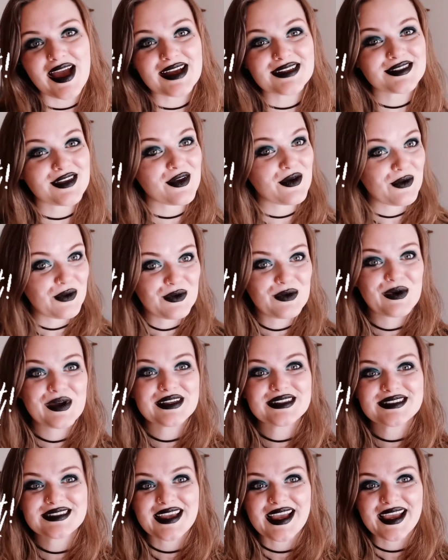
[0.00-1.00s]
As I
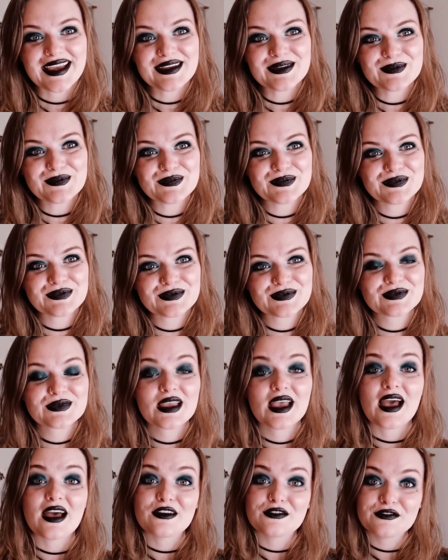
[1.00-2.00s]
always say,
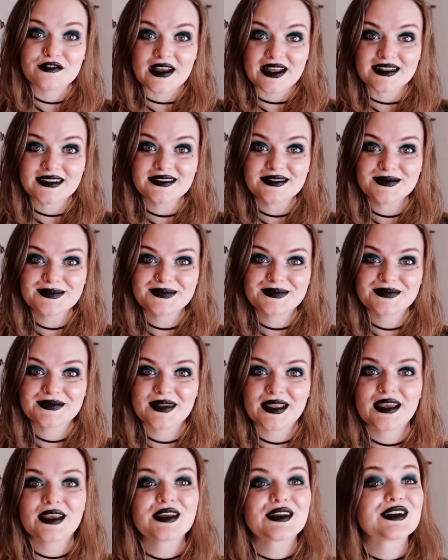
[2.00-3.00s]
have fun,
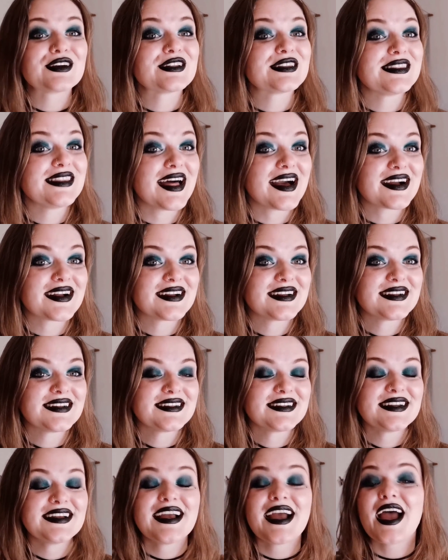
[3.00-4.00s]
good luck,
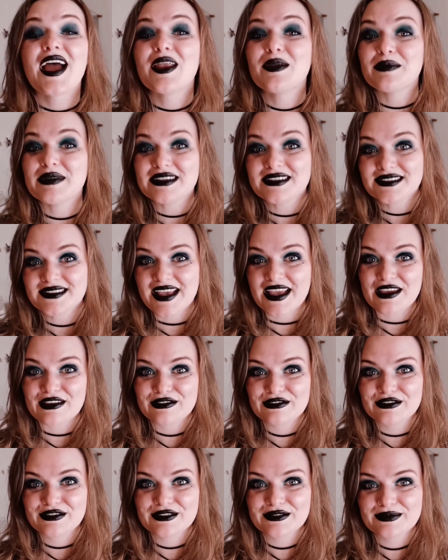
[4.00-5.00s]
and be
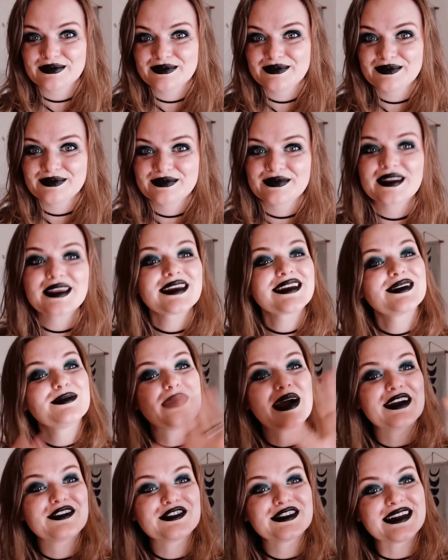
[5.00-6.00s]
safe.
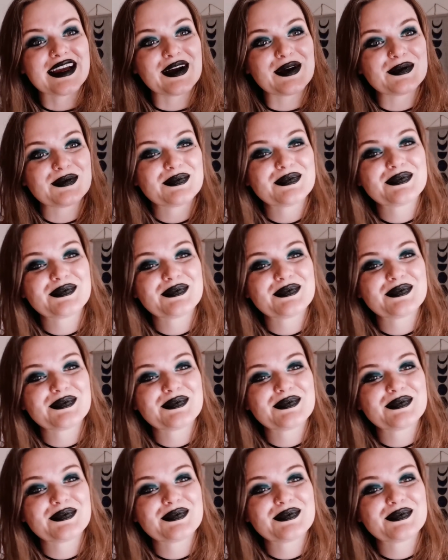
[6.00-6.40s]
Goodbye for now.